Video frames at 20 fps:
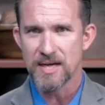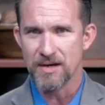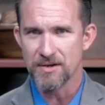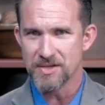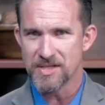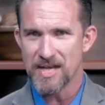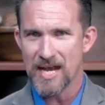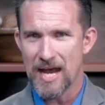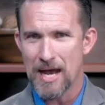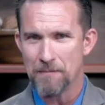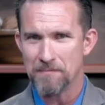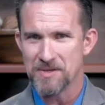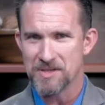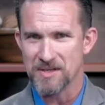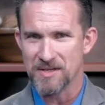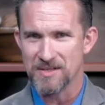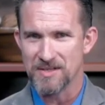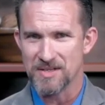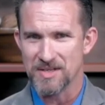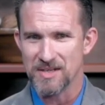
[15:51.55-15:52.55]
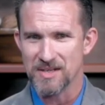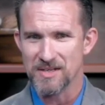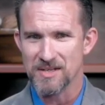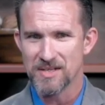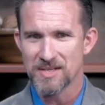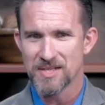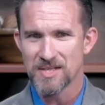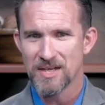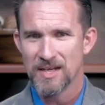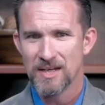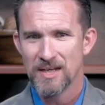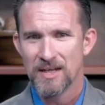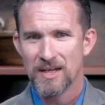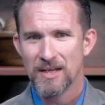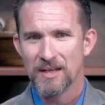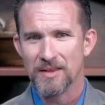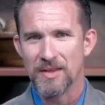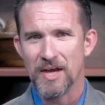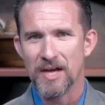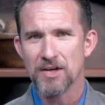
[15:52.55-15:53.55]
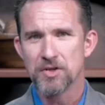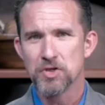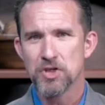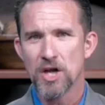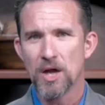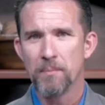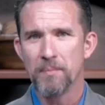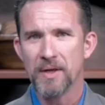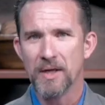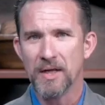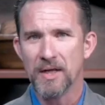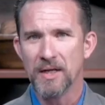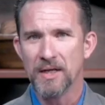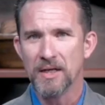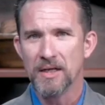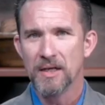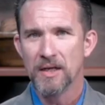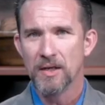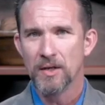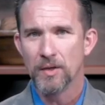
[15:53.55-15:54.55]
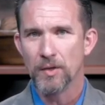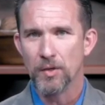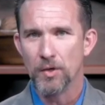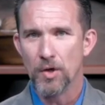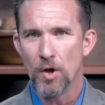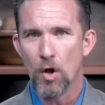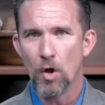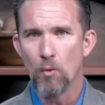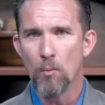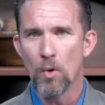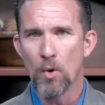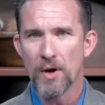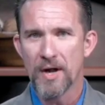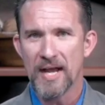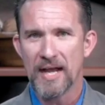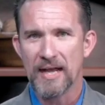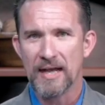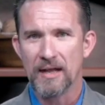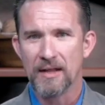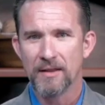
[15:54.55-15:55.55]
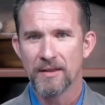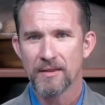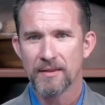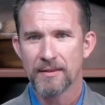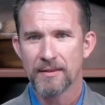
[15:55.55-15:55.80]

Here's the absences there shall be no more death,